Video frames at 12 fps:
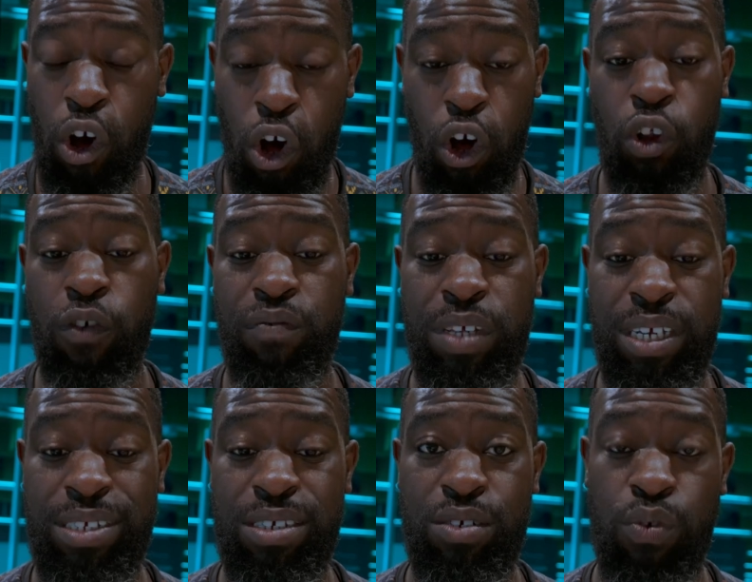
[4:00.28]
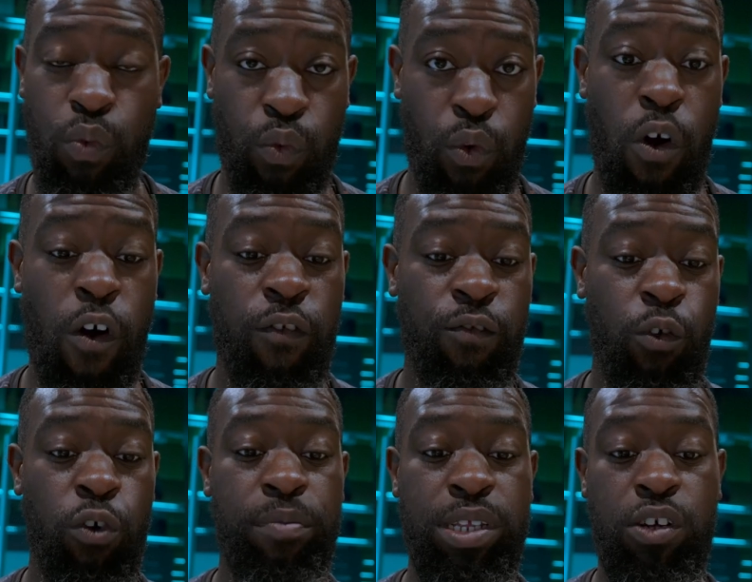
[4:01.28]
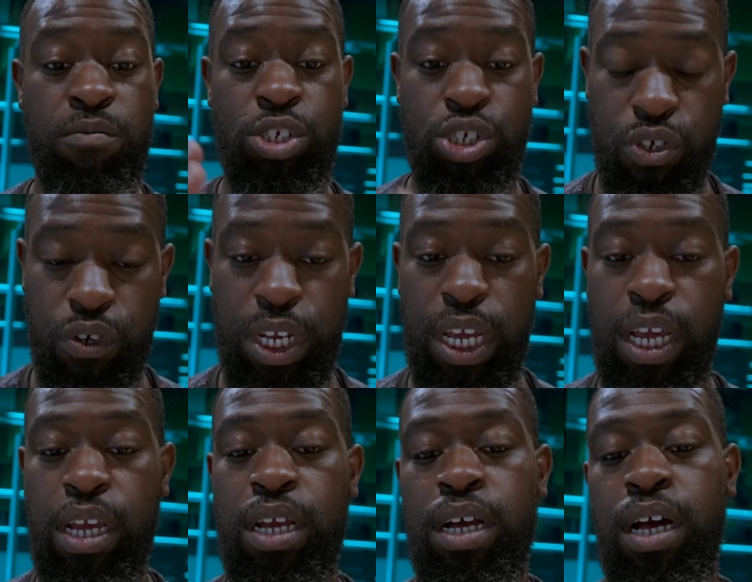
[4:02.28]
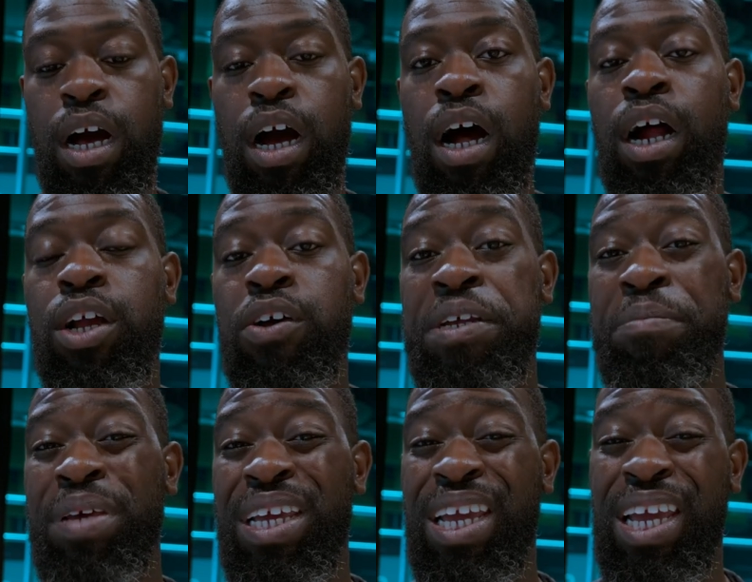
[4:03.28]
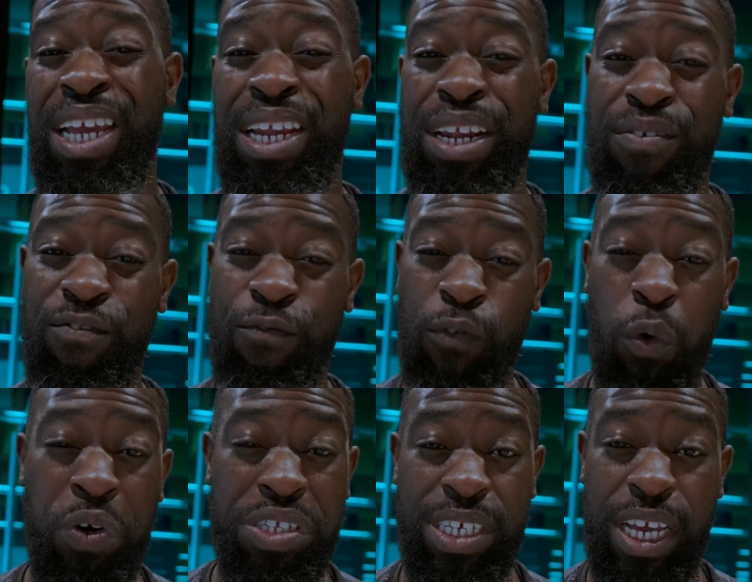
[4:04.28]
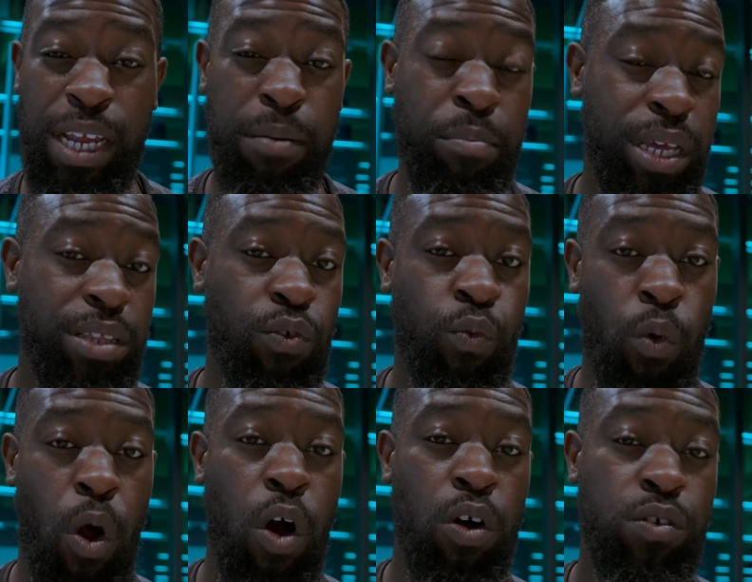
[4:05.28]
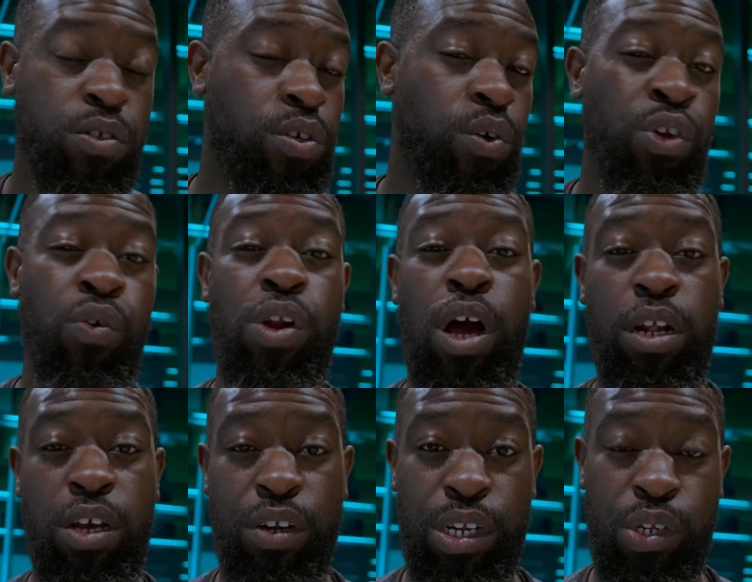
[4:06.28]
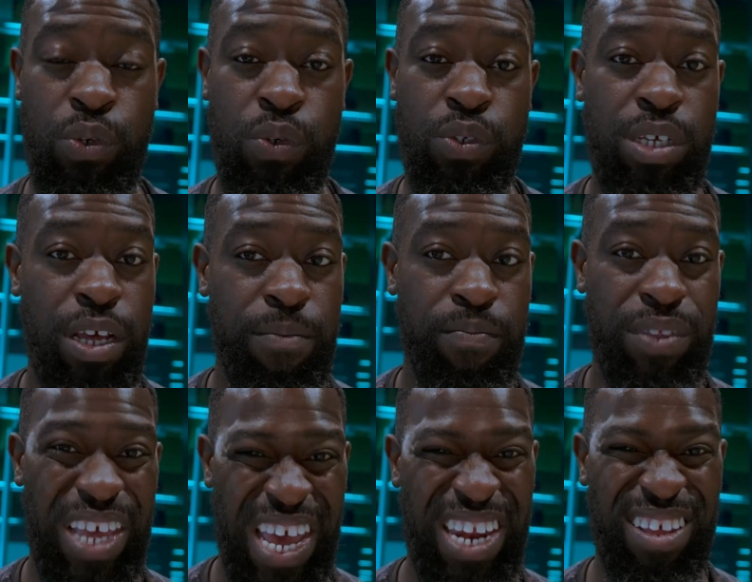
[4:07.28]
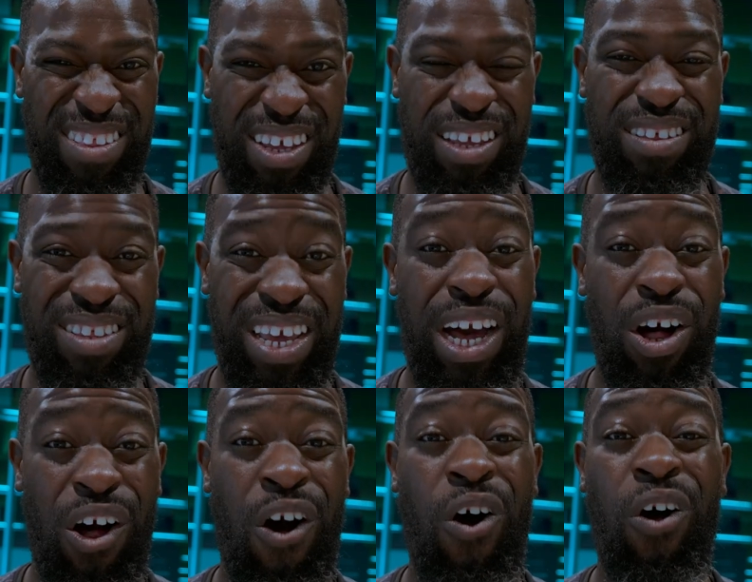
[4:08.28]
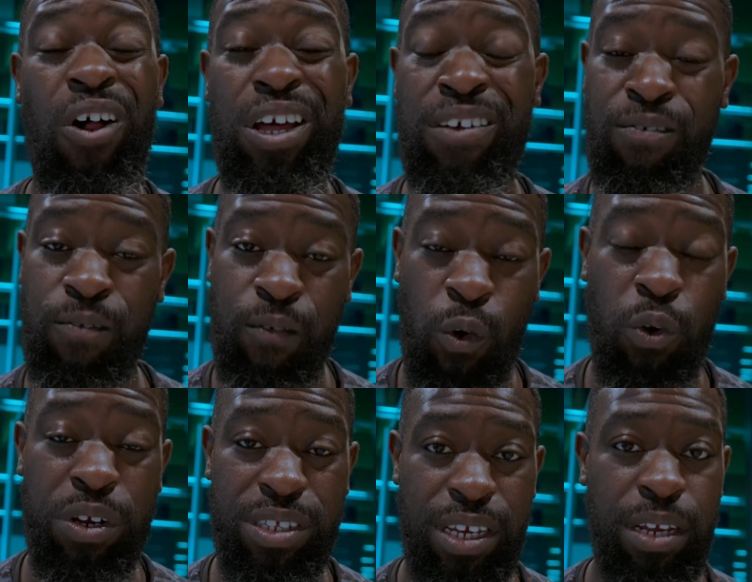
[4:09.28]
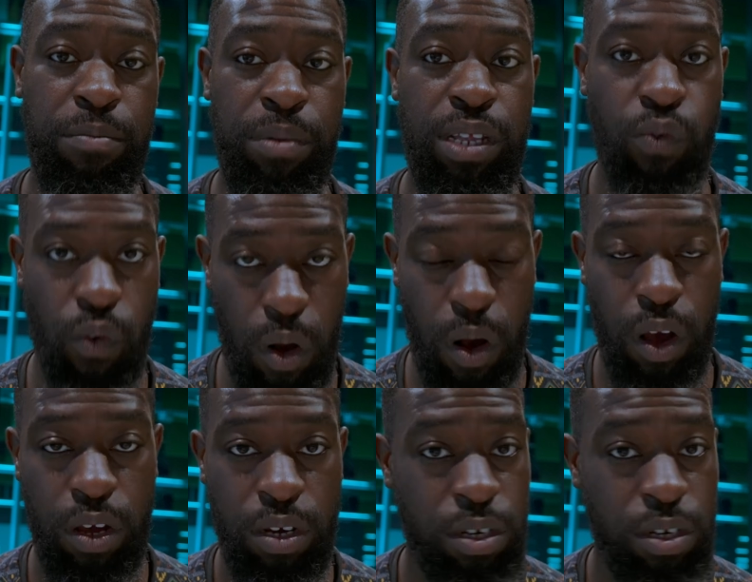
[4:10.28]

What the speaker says: all of this raw format of shooting are gonna be in 14-bit RAW. So you're not gonna lose anything. They are all in 14-bit RAW.